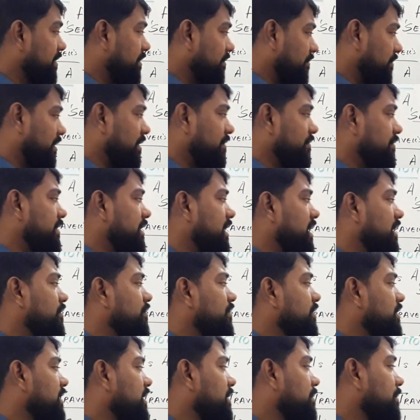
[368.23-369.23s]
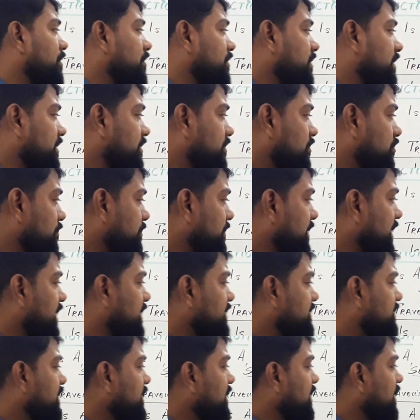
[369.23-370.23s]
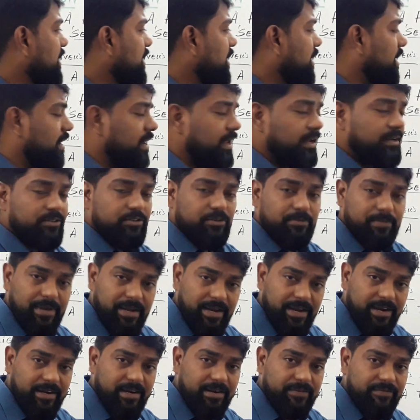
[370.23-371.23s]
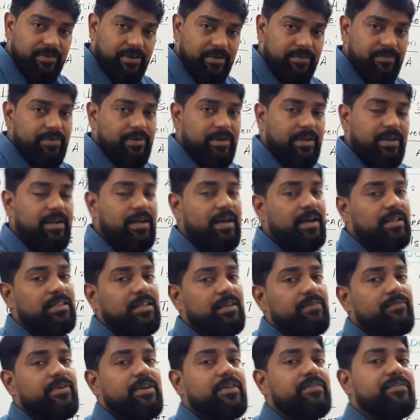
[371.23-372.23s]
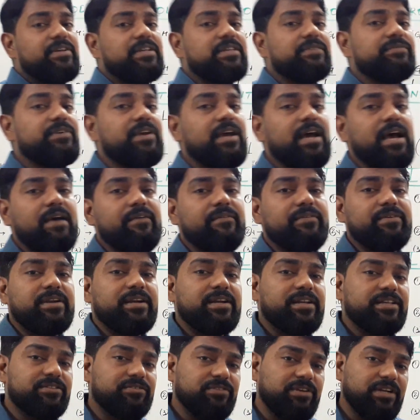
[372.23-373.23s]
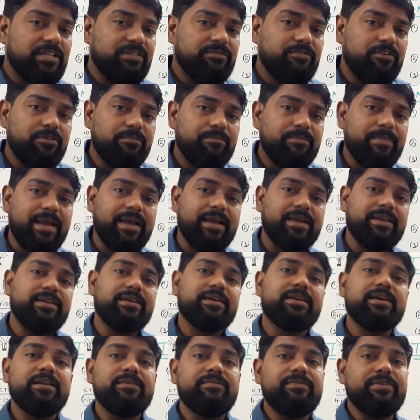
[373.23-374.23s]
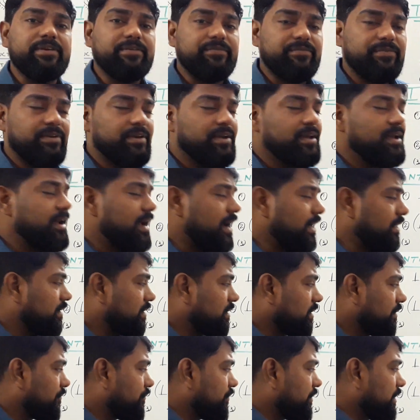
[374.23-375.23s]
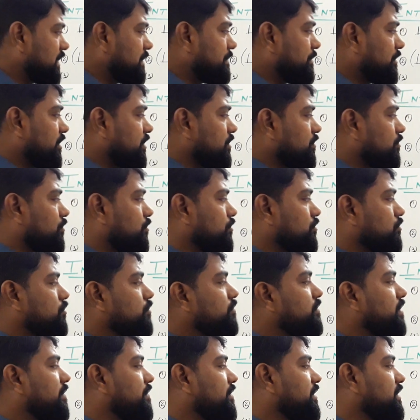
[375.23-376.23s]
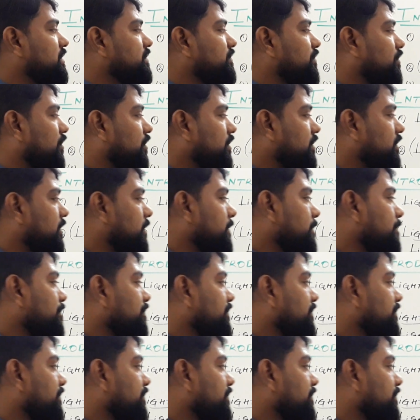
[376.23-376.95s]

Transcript: One we are knowing about it to be as electromagnetic wave, and other wave is we are having that is known as what? Mechanical wave. And the difference between those two waves is what?